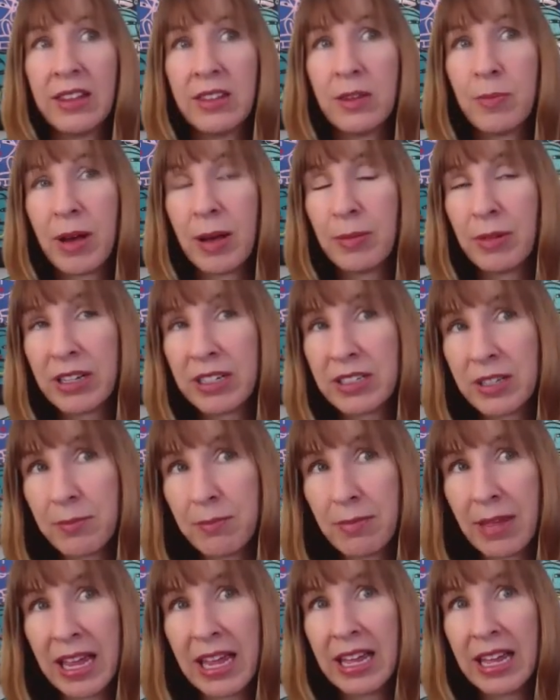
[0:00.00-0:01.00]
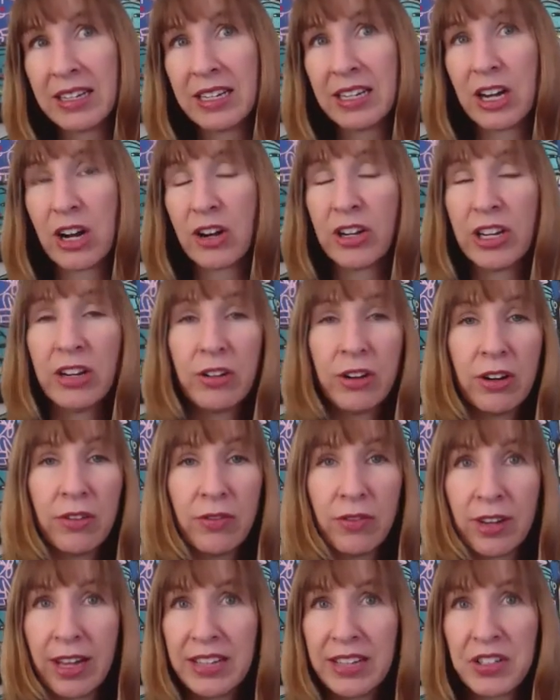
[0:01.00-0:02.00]
and the public demand in our year
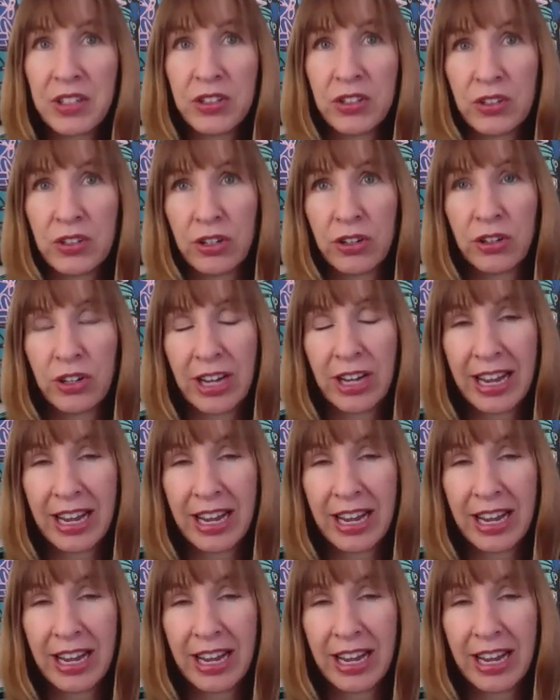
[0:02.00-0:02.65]
of lessons learned